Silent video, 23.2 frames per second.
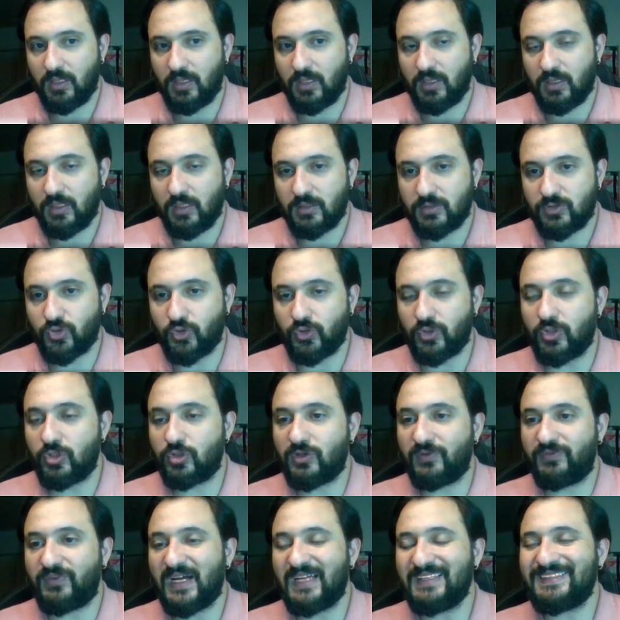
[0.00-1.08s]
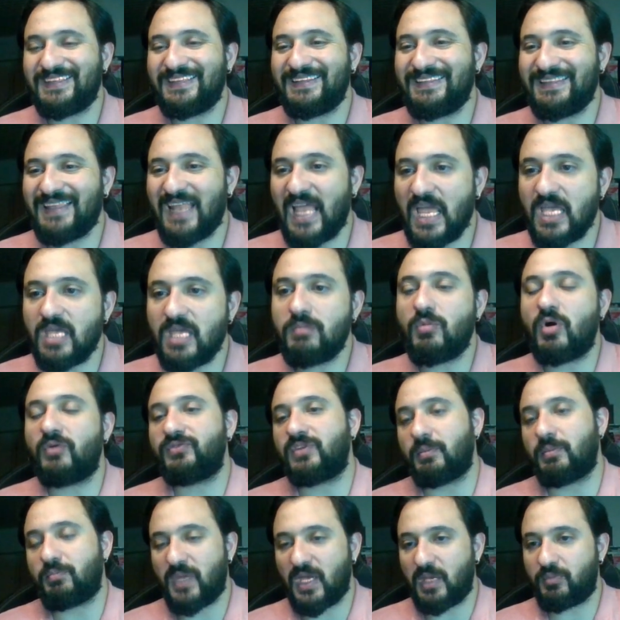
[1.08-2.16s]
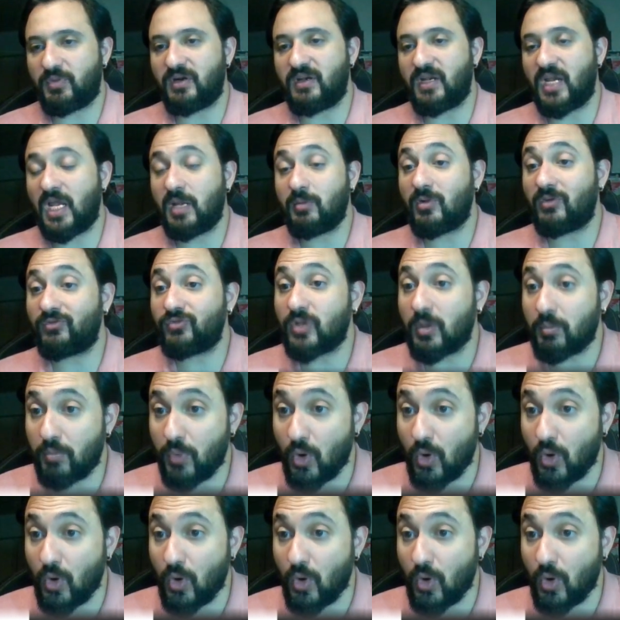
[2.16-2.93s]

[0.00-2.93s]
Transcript: So you need to find the name of the paper, name of the book.